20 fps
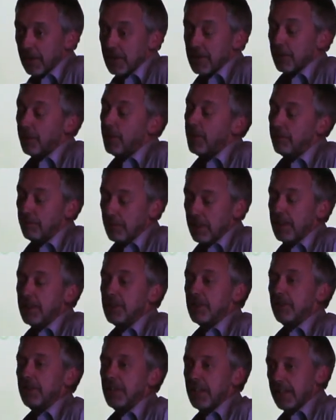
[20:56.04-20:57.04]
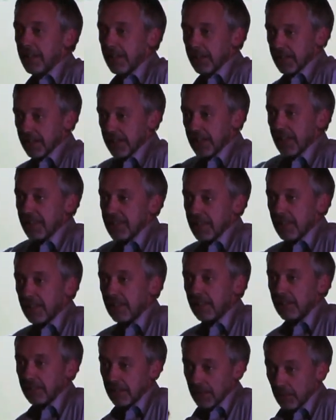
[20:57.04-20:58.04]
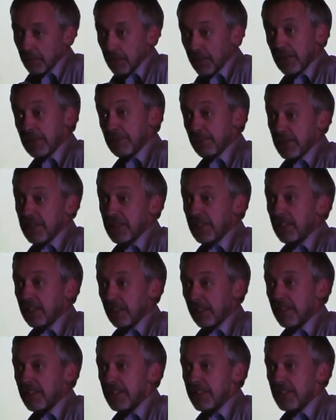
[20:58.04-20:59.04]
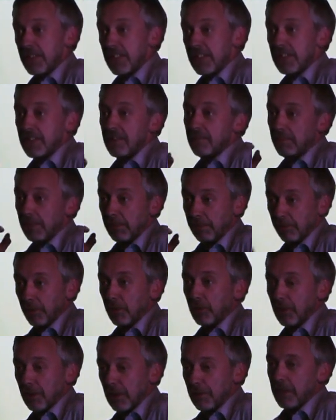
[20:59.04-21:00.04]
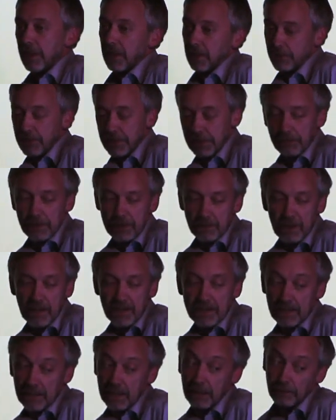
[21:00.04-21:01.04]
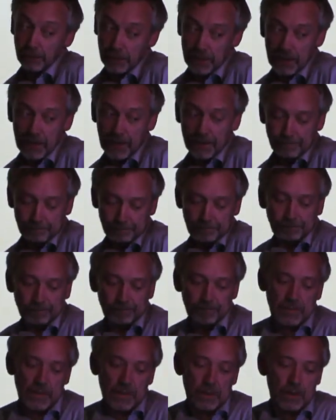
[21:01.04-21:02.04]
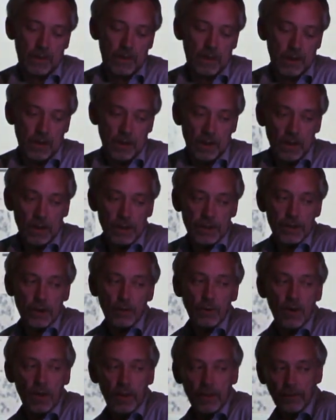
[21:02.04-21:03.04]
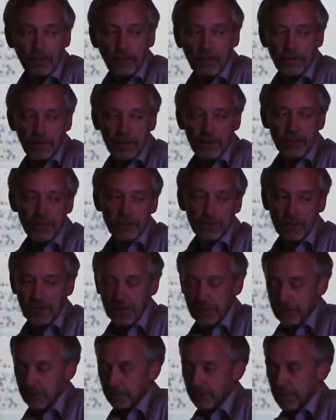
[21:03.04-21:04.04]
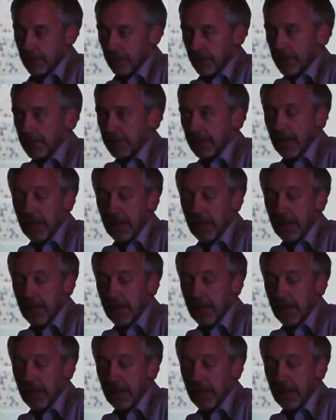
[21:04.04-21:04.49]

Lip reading: So we really do need to get in with this particular disease before they become symptomatic, if we can. So there are various ways of doing